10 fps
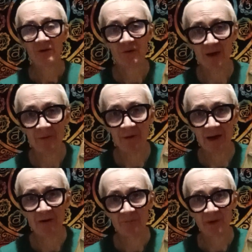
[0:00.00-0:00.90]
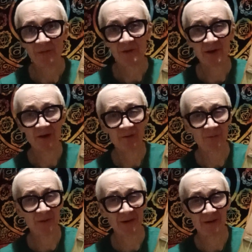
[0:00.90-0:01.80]
got that one out, bit of a tongue
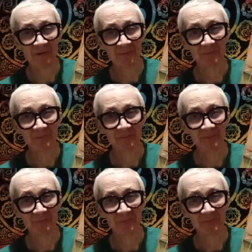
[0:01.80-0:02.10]
twister.